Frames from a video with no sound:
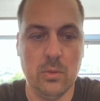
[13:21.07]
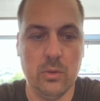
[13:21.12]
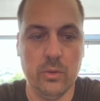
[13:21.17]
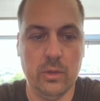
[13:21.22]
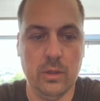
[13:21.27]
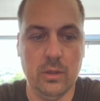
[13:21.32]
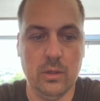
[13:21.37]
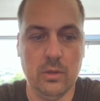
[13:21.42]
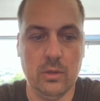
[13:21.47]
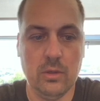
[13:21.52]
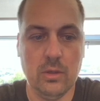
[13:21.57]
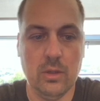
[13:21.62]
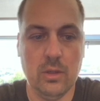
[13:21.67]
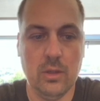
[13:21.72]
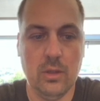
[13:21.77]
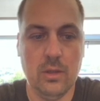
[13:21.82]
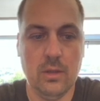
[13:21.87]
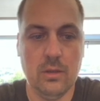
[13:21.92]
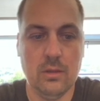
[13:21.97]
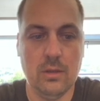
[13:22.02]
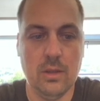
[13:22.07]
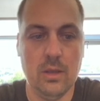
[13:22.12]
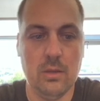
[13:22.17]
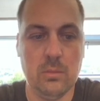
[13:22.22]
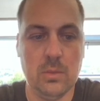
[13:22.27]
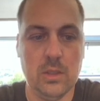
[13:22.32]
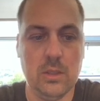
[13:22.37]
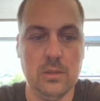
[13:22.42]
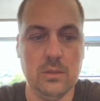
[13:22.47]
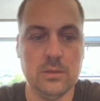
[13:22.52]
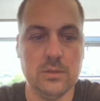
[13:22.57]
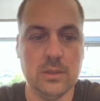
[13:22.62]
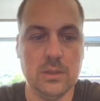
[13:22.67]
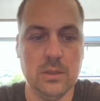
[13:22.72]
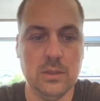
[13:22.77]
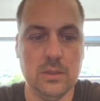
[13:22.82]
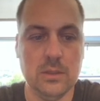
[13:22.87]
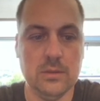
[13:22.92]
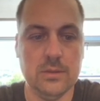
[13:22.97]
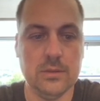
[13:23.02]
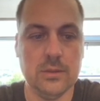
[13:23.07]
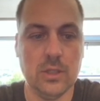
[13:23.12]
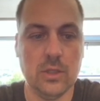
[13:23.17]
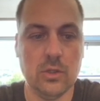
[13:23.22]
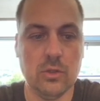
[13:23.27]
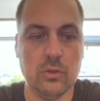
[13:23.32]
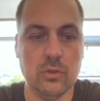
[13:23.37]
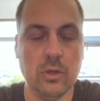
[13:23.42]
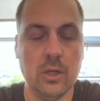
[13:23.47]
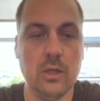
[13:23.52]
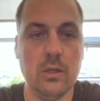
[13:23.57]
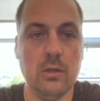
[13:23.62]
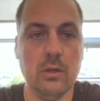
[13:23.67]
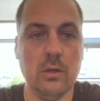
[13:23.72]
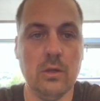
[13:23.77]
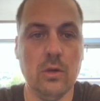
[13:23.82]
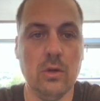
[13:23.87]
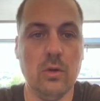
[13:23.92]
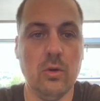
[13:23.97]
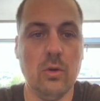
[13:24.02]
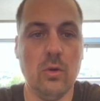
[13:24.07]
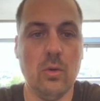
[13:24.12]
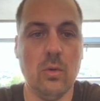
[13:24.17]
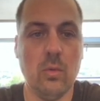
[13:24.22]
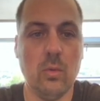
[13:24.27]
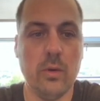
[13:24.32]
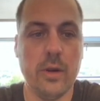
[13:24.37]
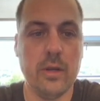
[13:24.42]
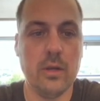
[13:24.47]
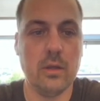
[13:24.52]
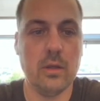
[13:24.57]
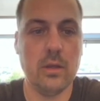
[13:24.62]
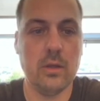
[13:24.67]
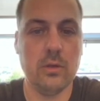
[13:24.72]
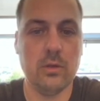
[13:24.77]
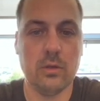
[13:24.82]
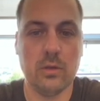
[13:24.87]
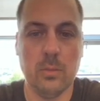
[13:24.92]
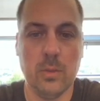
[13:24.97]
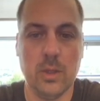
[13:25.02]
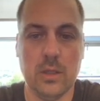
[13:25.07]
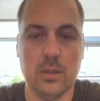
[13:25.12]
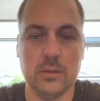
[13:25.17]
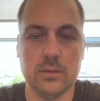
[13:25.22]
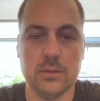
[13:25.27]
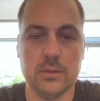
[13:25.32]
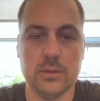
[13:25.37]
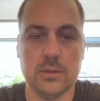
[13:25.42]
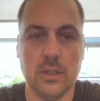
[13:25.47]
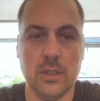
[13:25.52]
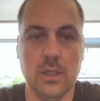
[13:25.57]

here, that means it is ready to go, waiting on your commands.